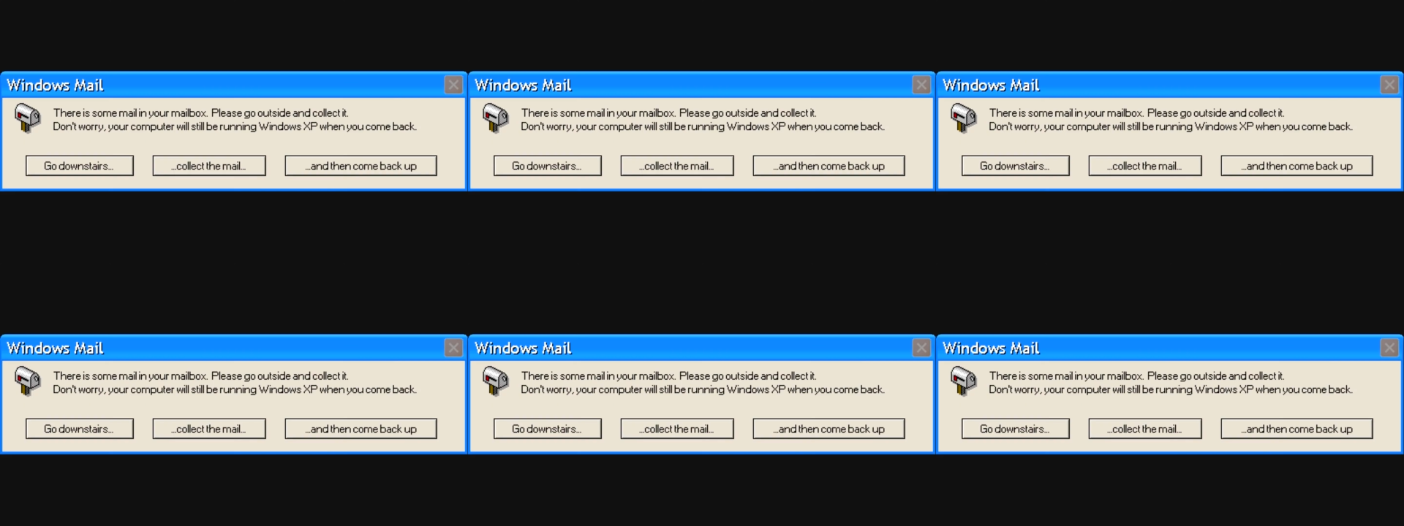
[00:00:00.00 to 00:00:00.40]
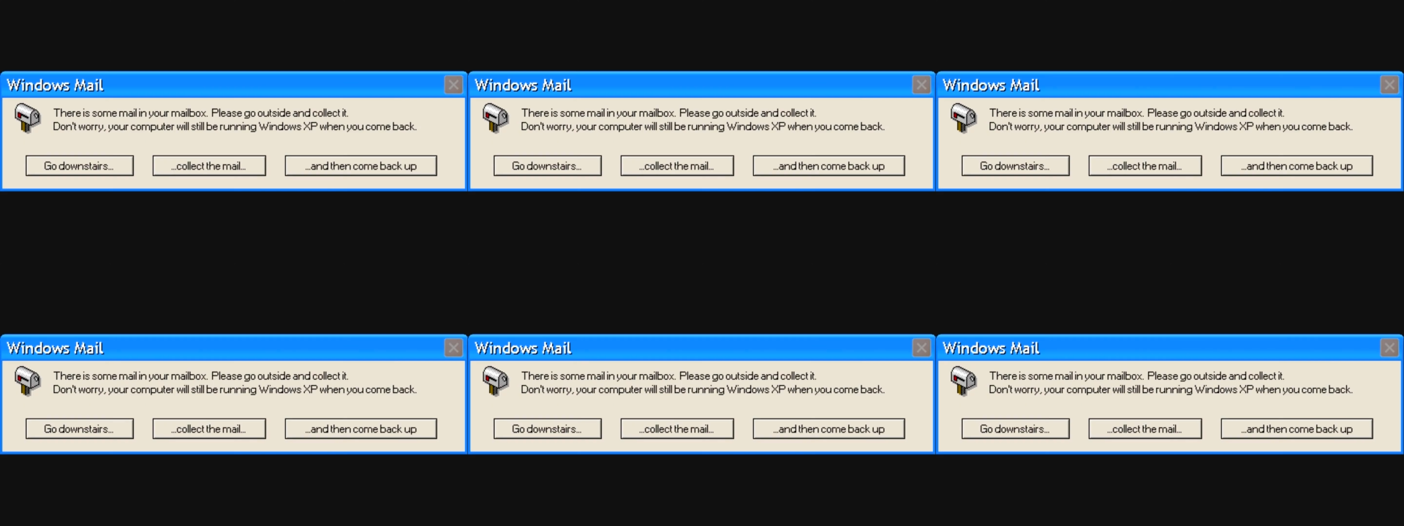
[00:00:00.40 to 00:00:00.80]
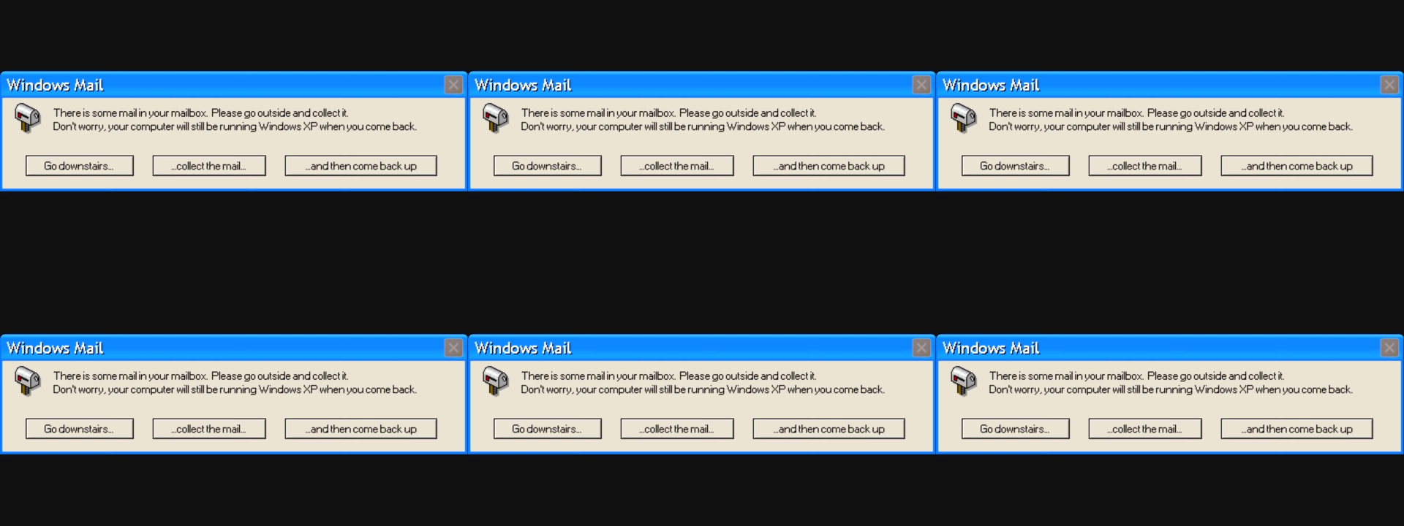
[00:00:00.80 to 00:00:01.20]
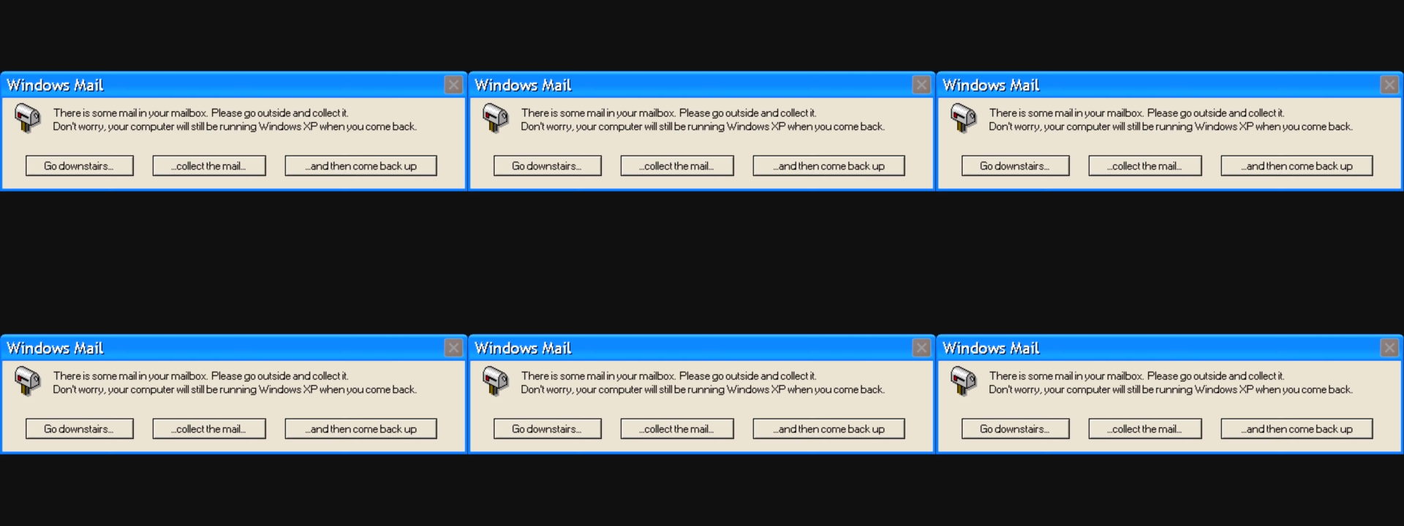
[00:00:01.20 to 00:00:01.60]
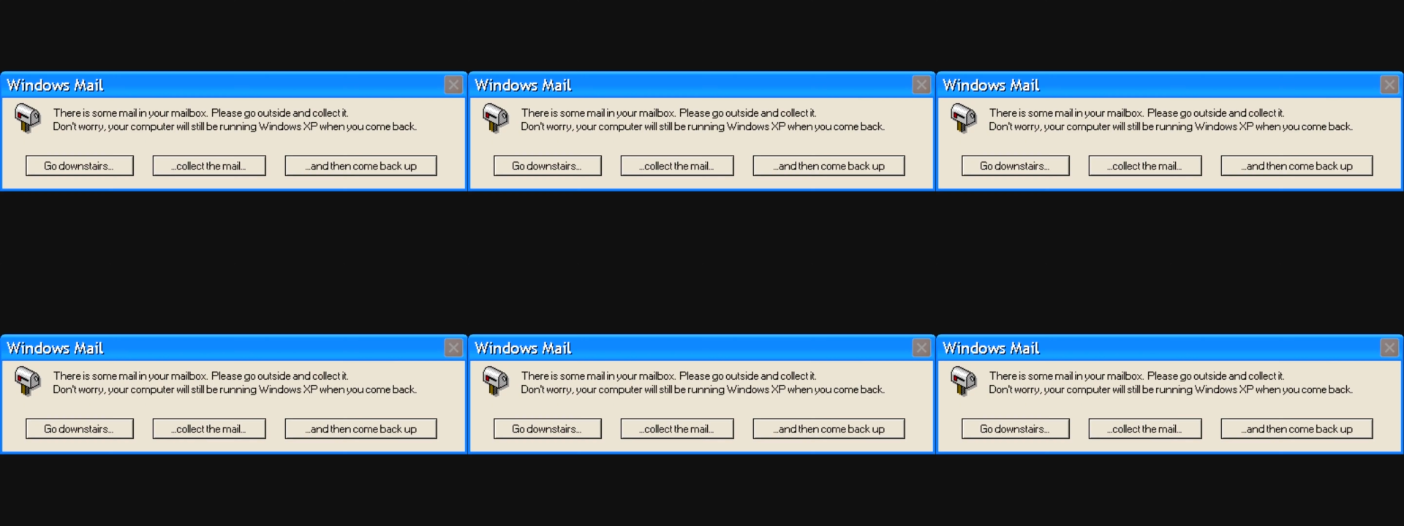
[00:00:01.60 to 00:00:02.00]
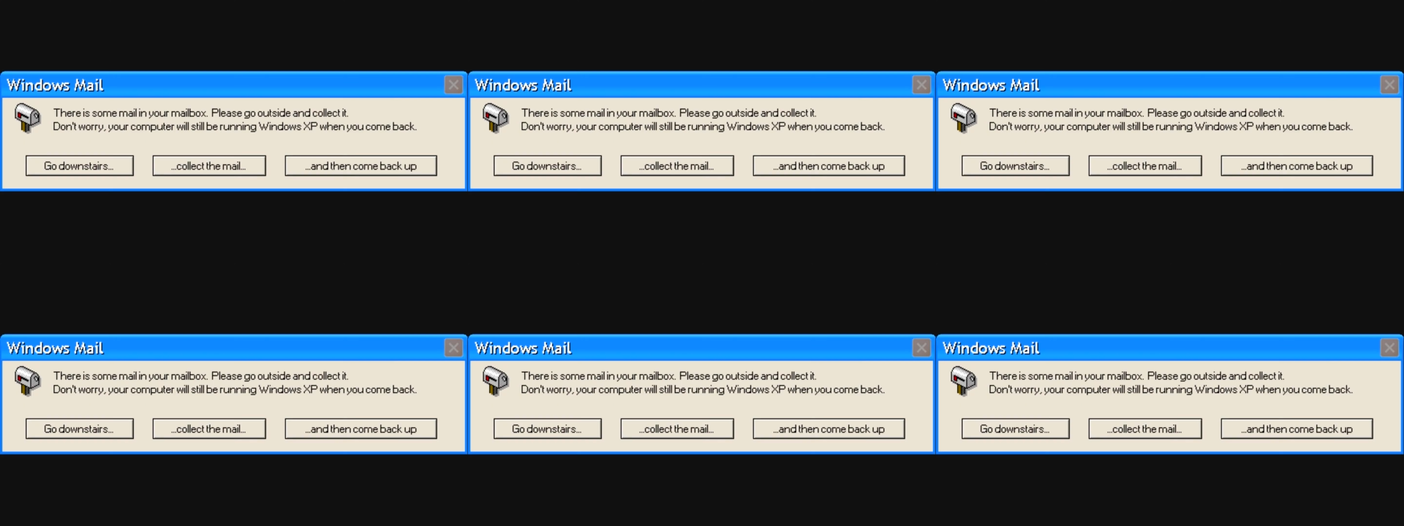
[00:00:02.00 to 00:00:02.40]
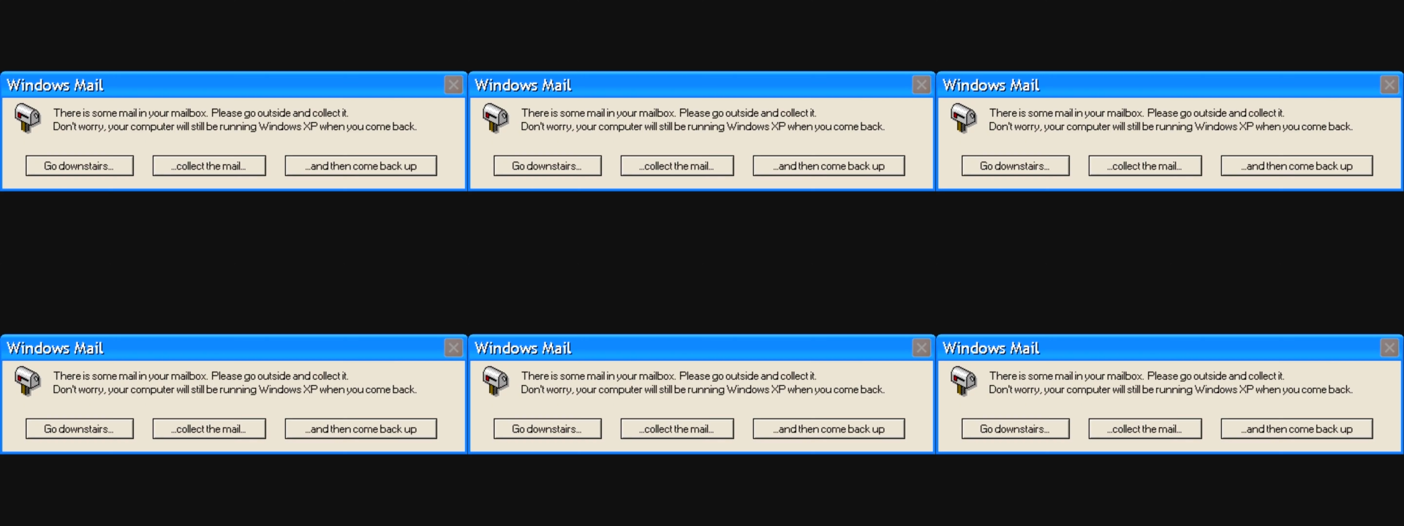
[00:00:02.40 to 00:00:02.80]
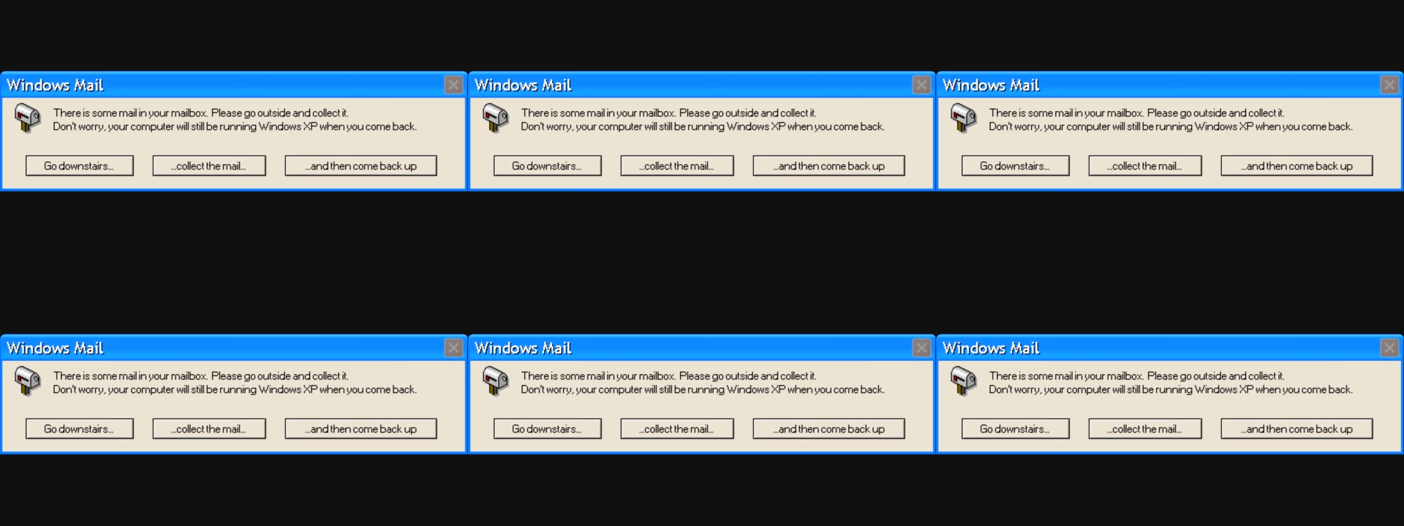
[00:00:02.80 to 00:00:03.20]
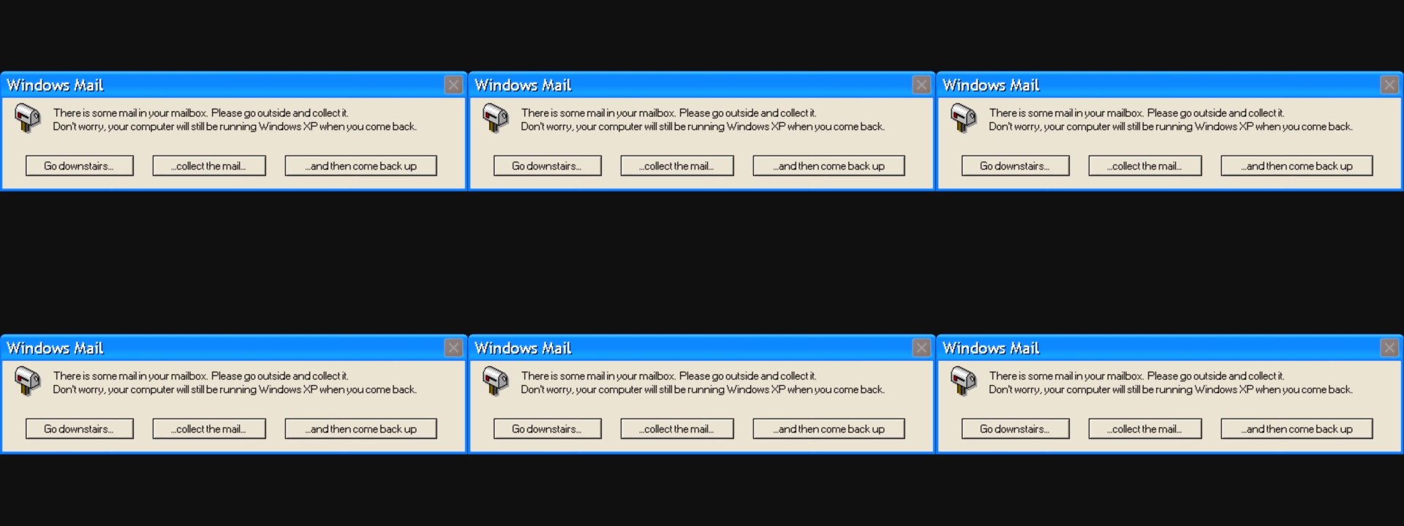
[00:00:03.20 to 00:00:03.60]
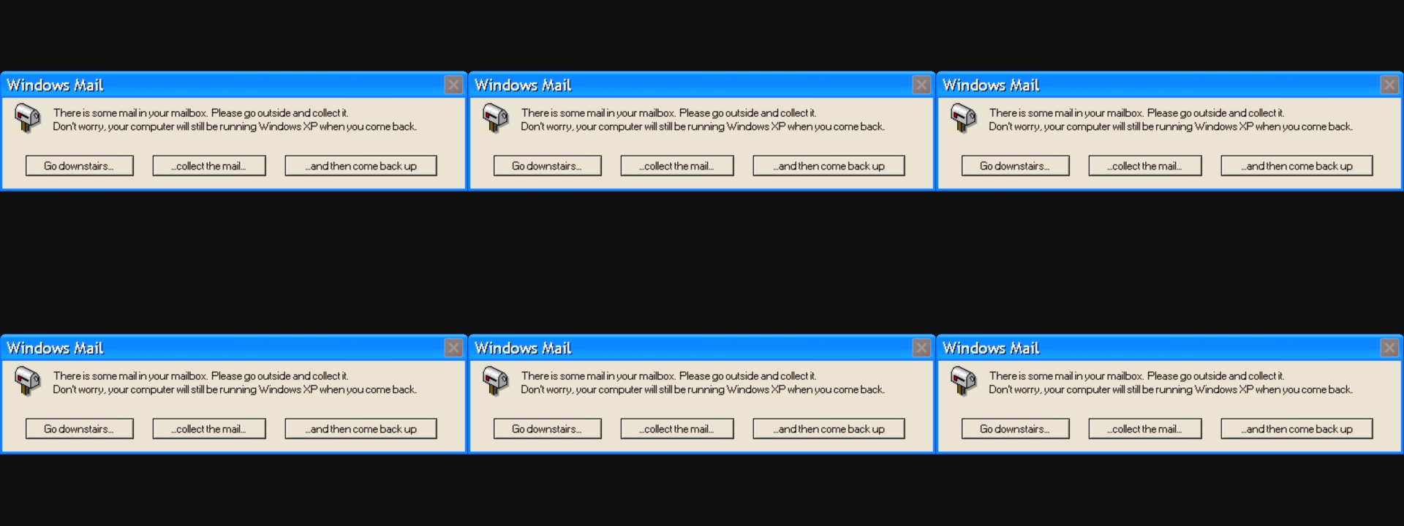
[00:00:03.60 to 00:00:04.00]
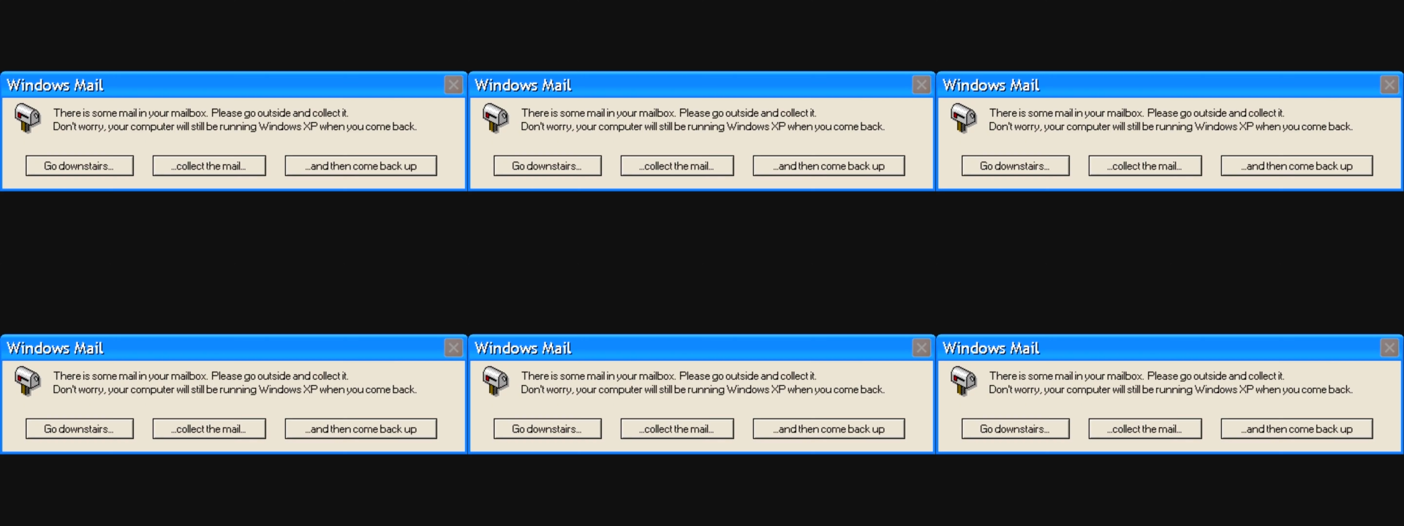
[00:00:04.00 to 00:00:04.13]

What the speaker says: No face is visible, so there are no lips to read.